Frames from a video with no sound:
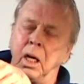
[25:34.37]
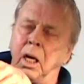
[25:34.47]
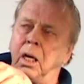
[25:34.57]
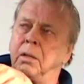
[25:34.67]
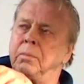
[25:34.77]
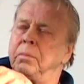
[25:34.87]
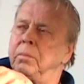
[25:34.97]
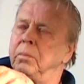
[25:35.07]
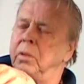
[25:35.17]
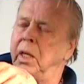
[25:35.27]
Uh,
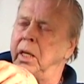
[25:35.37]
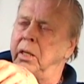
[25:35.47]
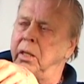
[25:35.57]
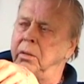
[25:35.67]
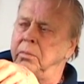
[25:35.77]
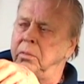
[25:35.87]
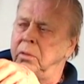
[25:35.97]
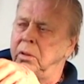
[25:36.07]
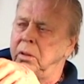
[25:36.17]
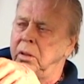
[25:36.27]
and uh,
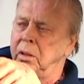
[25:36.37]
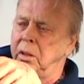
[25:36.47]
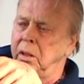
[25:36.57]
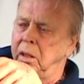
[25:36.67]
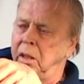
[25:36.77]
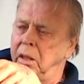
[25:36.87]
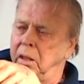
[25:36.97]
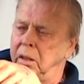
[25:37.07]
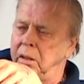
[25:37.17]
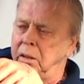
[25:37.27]
uh,
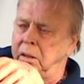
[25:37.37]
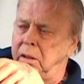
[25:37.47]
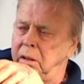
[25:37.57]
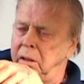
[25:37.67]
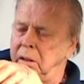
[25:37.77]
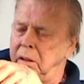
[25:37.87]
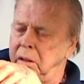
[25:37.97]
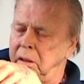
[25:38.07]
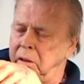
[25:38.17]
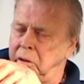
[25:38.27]

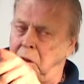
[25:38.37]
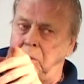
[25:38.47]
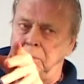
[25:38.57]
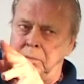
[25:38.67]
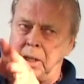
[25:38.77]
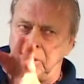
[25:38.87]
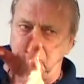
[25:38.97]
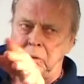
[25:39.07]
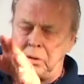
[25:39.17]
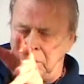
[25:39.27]
so
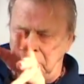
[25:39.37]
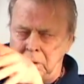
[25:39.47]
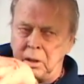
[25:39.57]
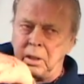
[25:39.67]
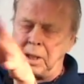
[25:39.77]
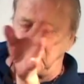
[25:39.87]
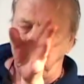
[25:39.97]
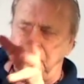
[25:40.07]
that's that's